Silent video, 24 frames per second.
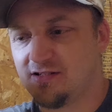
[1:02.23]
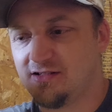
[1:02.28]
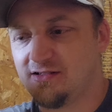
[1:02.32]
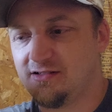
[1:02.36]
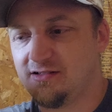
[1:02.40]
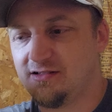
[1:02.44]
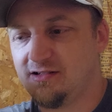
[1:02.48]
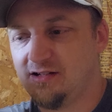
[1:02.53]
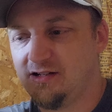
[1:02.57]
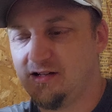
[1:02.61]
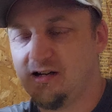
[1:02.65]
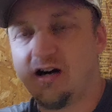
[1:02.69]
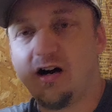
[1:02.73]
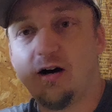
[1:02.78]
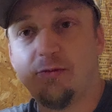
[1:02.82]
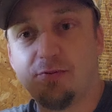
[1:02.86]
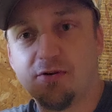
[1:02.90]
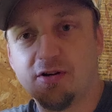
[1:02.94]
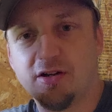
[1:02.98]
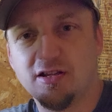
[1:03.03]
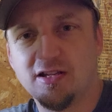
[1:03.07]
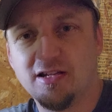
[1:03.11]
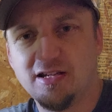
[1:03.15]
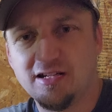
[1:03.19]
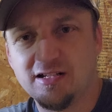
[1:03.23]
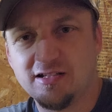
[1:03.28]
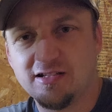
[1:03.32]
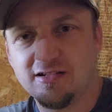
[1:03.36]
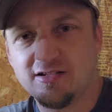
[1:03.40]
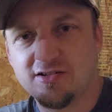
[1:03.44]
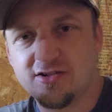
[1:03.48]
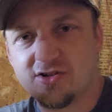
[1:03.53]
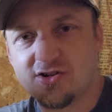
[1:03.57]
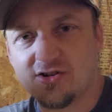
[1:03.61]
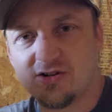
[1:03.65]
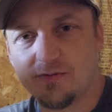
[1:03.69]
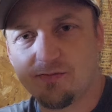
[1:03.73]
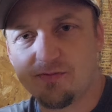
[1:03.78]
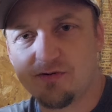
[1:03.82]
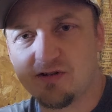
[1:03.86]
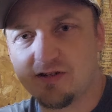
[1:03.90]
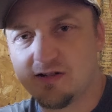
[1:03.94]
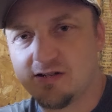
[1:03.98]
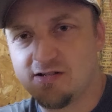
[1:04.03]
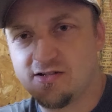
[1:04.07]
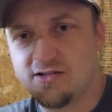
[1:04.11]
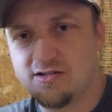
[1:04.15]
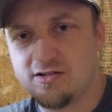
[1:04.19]
and I'll put a link in the
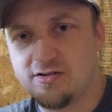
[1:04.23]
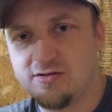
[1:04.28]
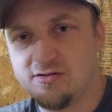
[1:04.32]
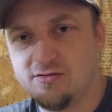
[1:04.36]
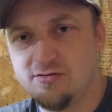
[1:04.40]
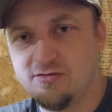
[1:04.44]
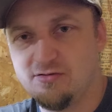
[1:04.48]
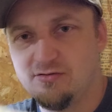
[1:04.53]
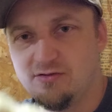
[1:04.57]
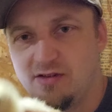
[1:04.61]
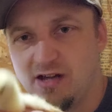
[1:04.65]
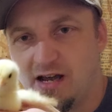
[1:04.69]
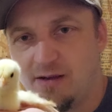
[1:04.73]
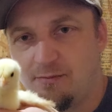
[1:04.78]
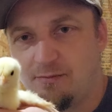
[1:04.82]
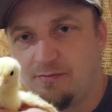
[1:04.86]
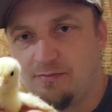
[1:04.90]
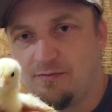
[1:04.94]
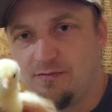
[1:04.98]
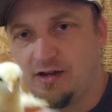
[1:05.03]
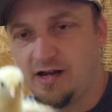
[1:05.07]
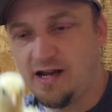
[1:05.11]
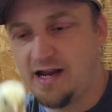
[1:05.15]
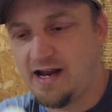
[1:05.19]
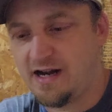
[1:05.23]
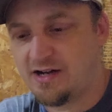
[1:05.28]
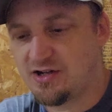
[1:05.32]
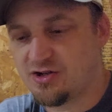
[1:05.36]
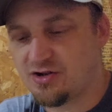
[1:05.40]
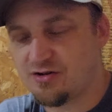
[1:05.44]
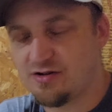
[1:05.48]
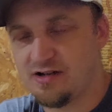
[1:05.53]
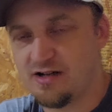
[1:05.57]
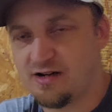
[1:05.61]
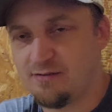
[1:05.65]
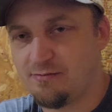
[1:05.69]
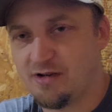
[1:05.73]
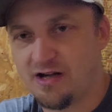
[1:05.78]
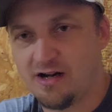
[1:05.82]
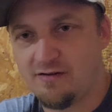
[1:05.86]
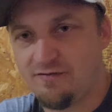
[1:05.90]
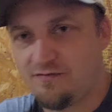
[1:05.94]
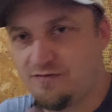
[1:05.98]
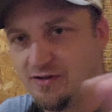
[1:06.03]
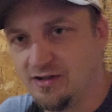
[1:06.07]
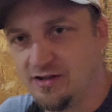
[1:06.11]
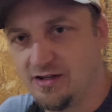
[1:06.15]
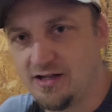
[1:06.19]
description to that hatchery. I'm not
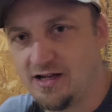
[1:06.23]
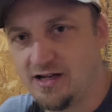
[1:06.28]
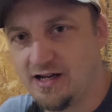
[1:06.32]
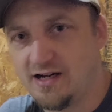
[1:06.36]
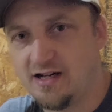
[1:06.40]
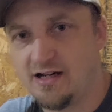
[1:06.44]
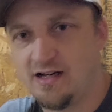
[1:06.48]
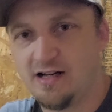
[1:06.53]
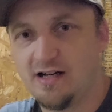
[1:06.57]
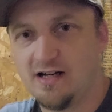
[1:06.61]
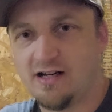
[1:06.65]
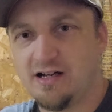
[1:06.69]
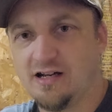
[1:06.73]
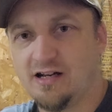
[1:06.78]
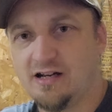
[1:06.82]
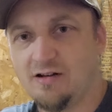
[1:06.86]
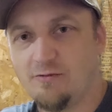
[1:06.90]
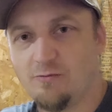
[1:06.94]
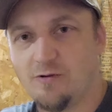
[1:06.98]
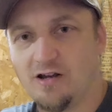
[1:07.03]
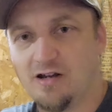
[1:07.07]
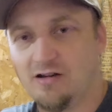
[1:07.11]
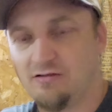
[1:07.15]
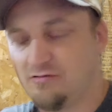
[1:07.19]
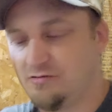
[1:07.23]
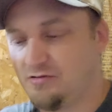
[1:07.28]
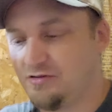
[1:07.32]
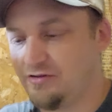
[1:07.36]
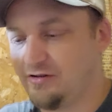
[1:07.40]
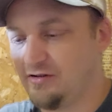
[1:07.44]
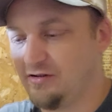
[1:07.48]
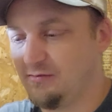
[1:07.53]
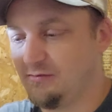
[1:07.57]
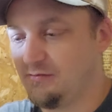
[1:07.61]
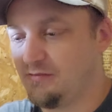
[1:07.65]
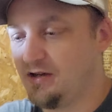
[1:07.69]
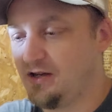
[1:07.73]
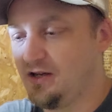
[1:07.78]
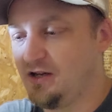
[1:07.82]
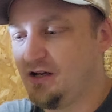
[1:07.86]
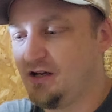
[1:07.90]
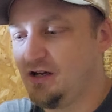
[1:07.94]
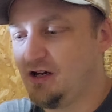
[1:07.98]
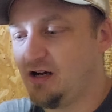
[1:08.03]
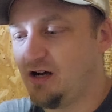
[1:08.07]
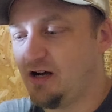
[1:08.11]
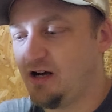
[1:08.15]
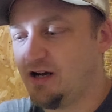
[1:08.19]
affiliated in any way with them.
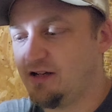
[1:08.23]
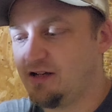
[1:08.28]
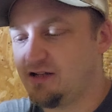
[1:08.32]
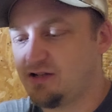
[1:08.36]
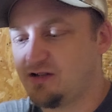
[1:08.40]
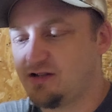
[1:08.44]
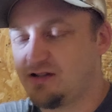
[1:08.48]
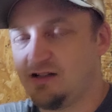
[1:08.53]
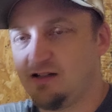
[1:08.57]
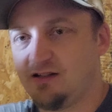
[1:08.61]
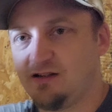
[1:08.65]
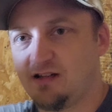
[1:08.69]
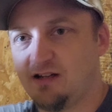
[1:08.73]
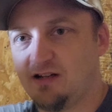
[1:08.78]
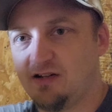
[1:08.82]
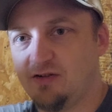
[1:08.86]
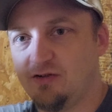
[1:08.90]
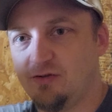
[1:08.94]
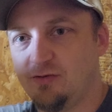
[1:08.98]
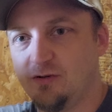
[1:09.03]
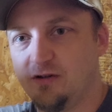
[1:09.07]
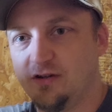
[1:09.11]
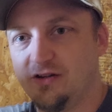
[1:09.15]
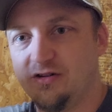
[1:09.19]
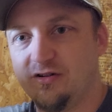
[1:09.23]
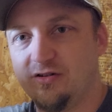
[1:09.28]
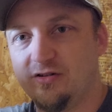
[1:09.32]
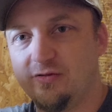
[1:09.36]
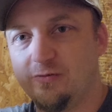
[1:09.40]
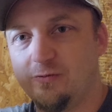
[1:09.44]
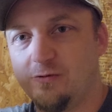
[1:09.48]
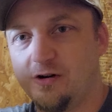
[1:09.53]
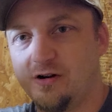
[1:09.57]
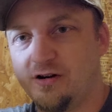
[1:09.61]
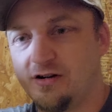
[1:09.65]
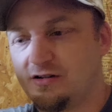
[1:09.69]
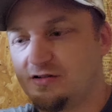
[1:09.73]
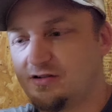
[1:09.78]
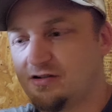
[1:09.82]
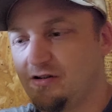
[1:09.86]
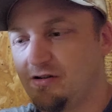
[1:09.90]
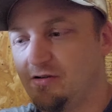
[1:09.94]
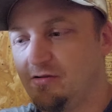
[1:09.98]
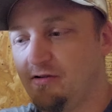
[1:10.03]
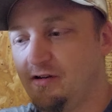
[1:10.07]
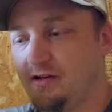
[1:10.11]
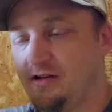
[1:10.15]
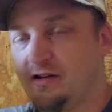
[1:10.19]
I just think they do really good work.
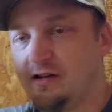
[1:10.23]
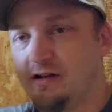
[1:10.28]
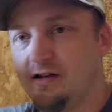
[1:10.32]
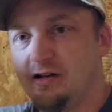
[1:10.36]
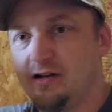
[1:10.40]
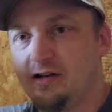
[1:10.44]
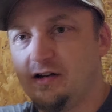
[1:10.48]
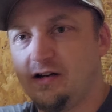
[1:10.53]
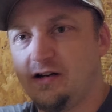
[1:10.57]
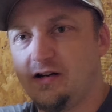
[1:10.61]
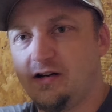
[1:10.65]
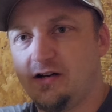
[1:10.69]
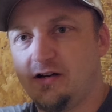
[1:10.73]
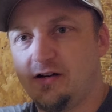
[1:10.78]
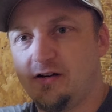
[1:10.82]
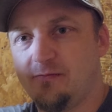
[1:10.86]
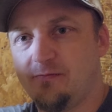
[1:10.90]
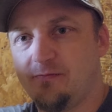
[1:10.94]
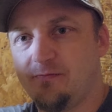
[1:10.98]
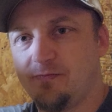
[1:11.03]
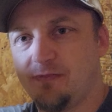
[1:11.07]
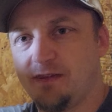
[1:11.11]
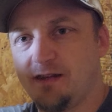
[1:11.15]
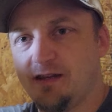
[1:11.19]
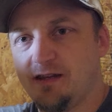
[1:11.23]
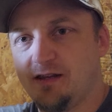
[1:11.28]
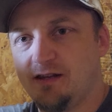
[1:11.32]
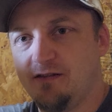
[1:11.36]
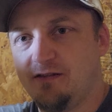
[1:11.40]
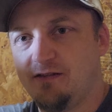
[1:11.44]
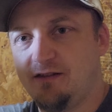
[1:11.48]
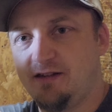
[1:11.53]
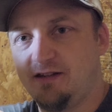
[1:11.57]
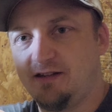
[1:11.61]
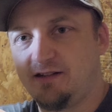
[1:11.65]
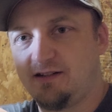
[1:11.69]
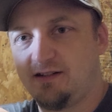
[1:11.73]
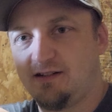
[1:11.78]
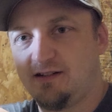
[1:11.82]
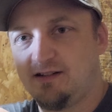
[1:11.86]
So this